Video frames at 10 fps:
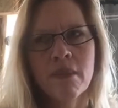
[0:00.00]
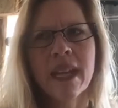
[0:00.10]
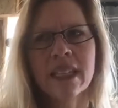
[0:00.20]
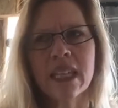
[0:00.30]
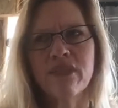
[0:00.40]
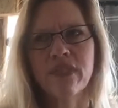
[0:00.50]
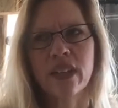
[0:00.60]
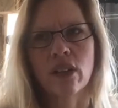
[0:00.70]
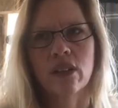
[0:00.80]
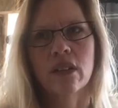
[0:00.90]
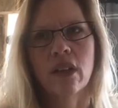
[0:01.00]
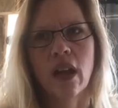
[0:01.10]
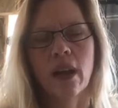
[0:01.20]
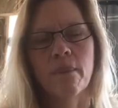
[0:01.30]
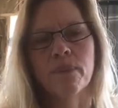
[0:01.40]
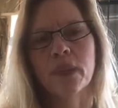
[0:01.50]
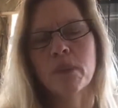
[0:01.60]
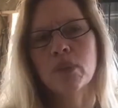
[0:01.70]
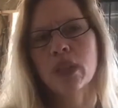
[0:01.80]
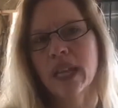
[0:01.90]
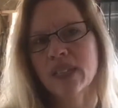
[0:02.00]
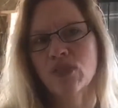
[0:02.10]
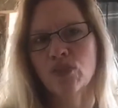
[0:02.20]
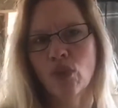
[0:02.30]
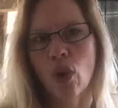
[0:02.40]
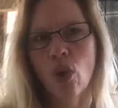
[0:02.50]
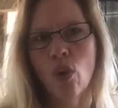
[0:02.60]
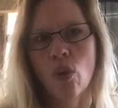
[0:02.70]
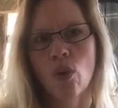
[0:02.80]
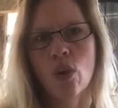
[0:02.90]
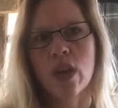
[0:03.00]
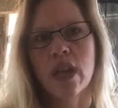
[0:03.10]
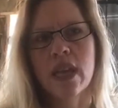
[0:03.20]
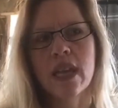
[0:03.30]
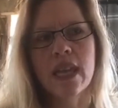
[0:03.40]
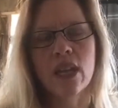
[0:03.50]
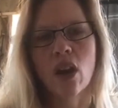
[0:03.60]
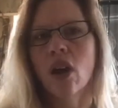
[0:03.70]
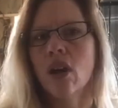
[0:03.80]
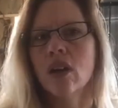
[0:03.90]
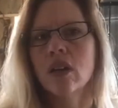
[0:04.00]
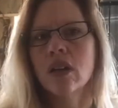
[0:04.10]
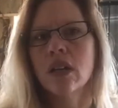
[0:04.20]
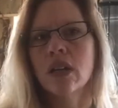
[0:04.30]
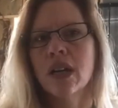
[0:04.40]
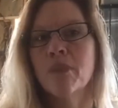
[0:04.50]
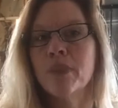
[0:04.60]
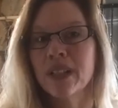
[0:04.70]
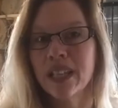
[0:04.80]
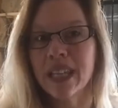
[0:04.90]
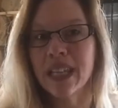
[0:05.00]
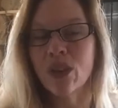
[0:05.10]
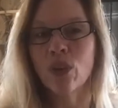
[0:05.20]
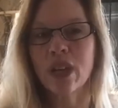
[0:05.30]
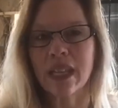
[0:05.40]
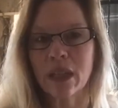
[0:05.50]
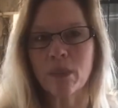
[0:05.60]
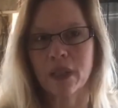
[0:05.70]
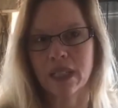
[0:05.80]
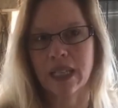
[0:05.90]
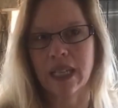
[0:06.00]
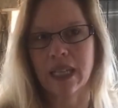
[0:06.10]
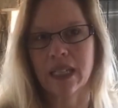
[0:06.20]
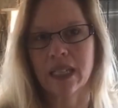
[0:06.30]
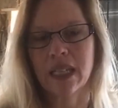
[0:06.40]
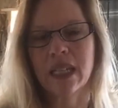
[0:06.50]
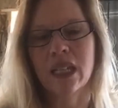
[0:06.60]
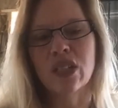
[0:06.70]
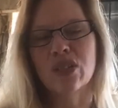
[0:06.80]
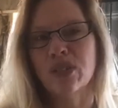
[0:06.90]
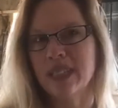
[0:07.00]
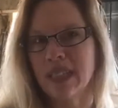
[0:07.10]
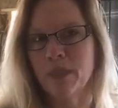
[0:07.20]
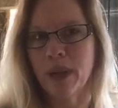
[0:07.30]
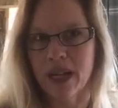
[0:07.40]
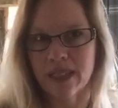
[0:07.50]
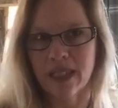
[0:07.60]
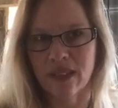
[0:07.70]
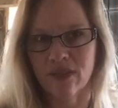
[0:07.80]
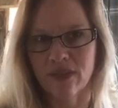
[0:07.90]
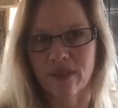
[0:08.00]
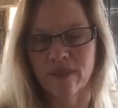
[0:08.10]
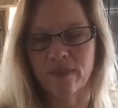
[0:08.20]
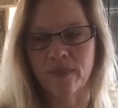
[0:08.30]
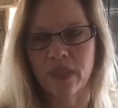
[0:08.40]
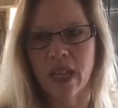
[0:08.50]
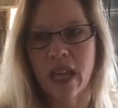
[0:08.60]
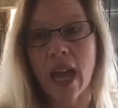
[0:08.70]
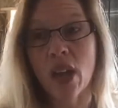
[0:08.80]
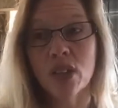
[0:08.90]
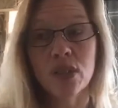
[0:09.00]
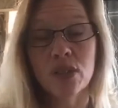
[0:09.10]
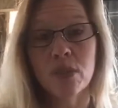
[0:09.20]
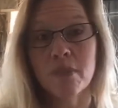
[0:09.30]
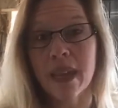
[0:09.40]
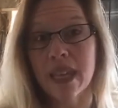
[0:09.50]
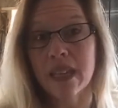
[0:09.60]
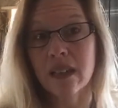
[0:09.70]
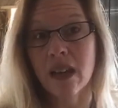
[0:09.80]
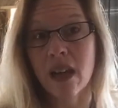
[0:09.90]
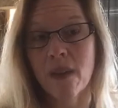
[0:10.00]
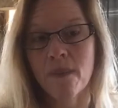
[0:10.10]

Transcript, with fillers: mainly fear, plays a role in our ability or inability to see the positive, and also to make